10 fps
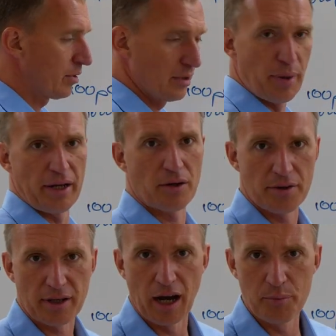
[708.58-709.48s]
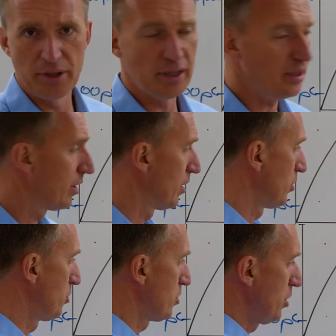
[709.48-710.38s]
Depending on the company,
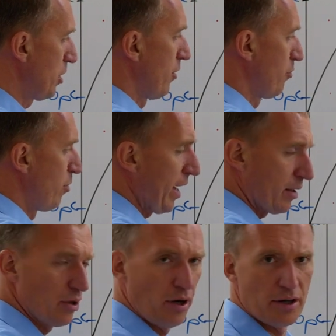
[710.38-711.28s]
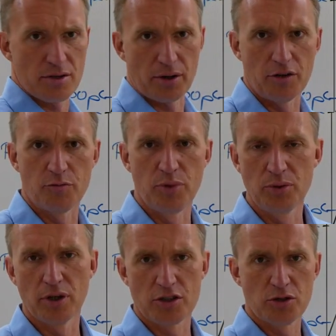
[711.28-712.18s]
usually you have black dots or you have
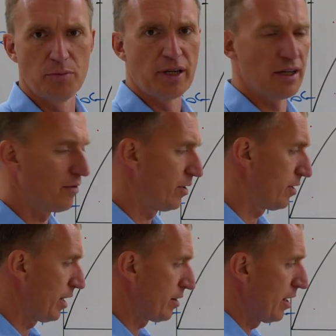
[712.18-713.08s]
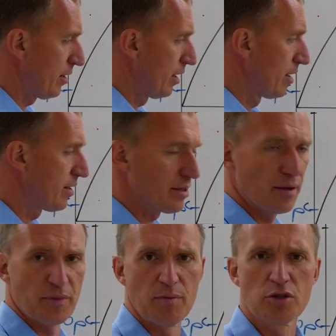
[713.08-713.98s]
blue dots to begin with, and then they
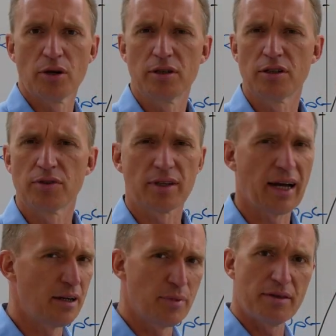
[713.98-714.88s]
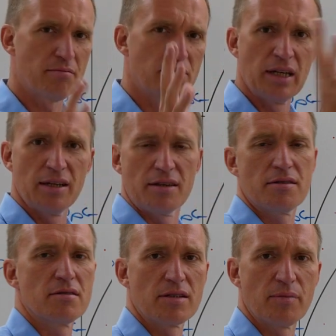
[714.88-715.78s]
sometimes turn a different color. But
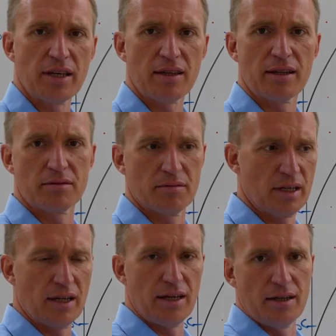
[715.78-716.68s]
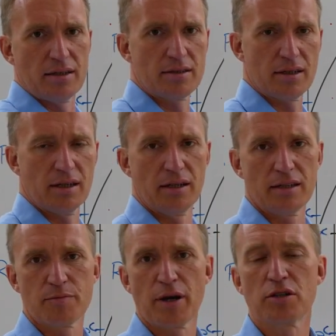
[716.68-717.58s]
this is something that is
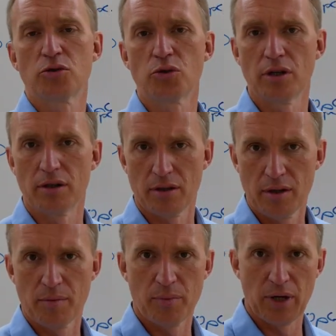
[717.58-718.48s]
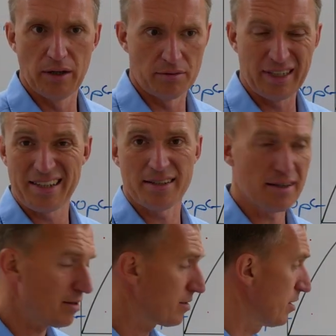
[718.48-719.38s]
special to your
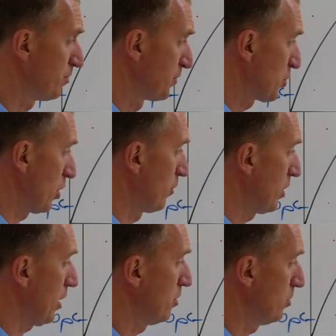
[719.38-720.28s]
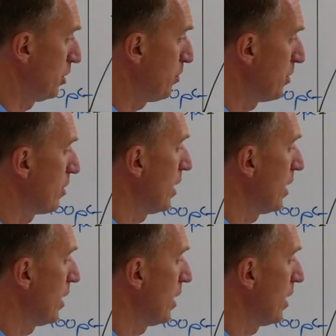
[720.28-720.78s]
testing system, so I don't want to get too deep into